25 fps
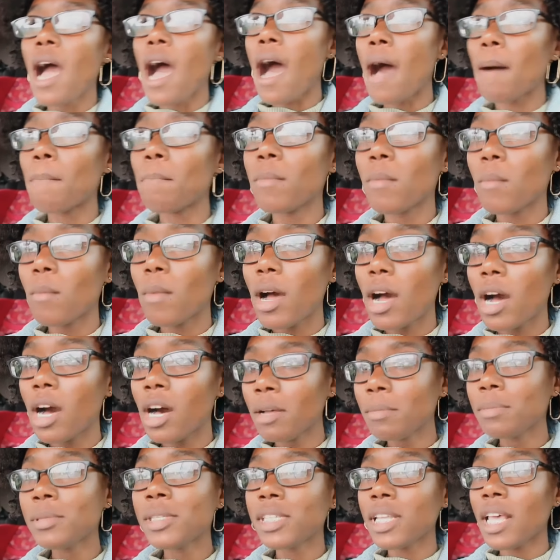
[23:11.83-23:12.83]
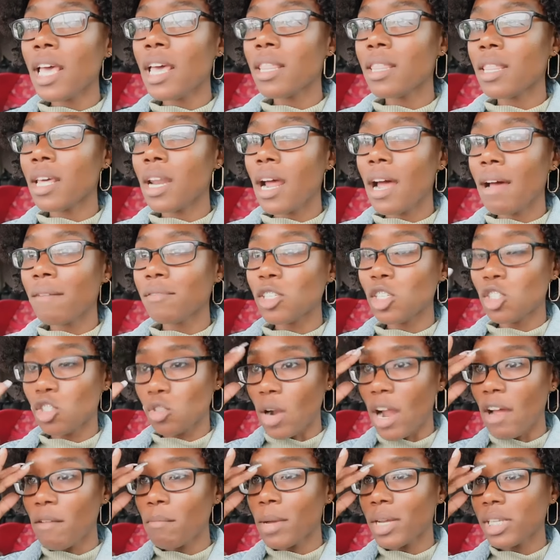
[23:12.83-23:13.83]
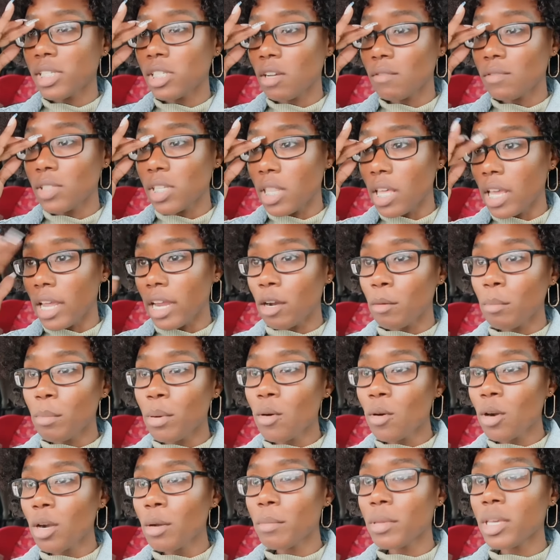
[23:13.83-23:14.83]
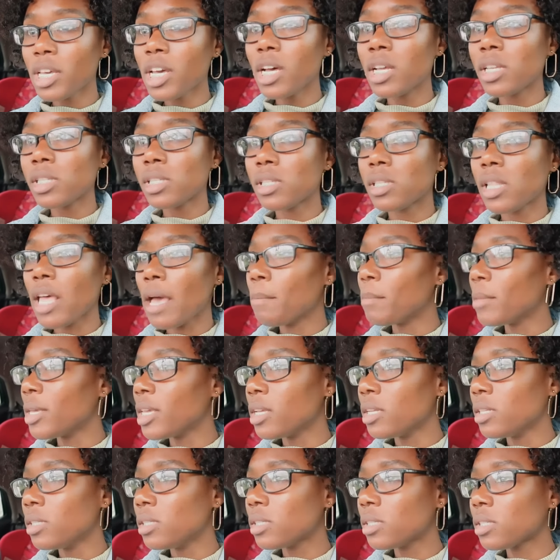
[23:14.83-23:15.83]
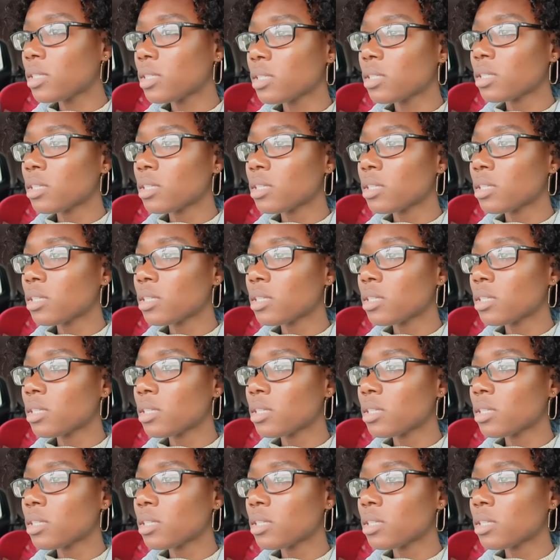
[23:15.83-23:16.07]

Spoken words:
I'm upset that I have to drive myself to the airport, because that means